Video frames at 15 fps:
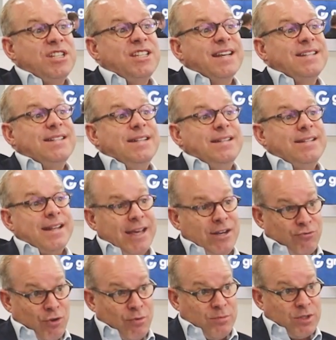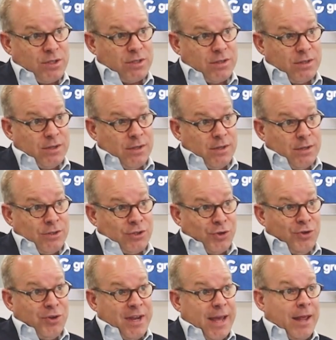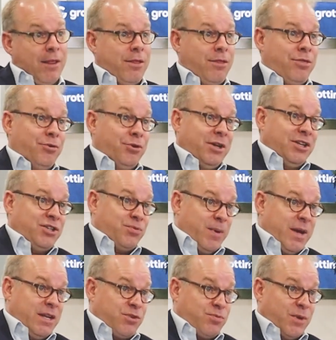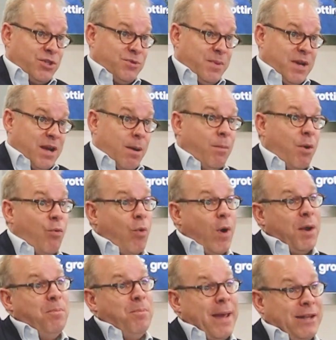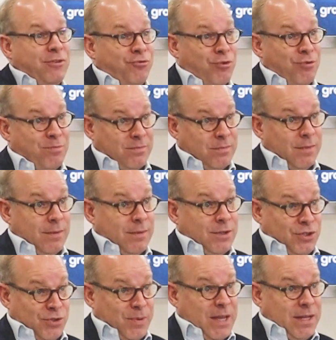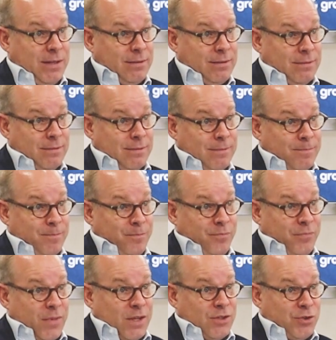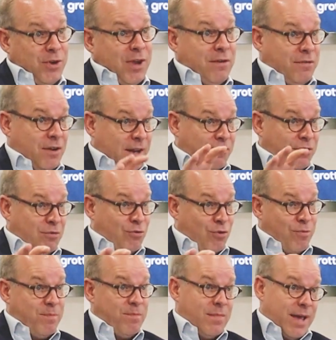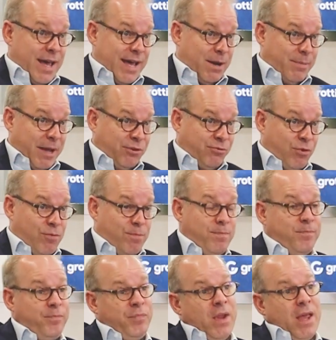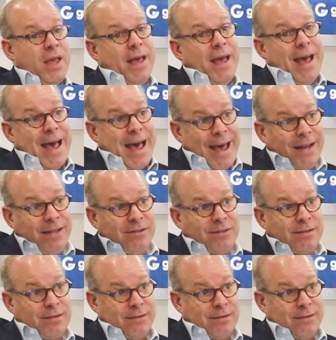60 staterooms. So you get 30 suites which become a 1-bedroom suite. So you have a living room and a bedroom, and